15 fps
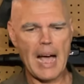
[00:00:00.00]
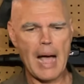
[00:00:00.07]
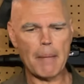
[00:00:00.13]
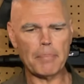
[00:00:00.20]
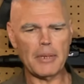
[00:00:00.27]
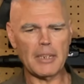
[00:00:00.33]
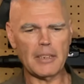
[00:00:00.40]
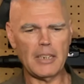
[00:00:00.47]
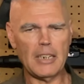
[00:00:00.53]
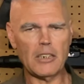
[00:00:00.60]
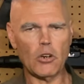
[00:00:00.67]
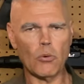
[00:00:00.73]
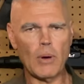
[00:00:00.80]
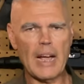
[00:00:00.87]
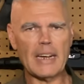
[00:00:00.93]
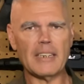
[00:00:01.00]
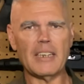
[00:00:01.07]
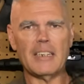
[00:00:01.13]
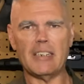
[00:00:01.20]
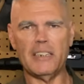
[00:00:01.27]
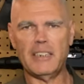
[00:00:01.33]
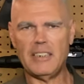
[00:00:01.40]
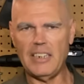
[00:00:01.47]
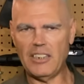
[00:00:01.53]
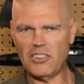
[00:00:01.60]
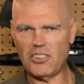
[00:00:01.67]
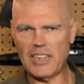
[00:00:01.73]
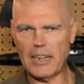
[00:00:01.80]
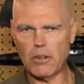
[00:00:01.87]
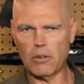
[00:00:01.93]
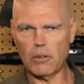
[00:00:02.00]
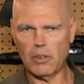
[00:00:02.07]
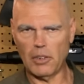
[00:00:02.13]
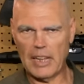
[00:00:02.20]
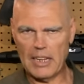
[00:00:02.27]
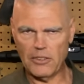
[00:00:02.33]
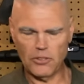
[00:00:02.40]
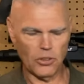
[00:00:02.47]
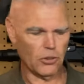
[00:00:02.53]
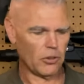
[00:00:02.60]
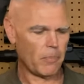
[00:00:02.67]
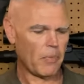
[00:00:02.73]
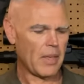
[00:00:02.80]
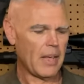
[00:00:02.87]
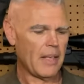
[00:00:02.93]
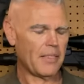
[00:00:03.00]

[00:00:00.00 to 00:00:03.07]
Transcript: optically correct decentered lenses.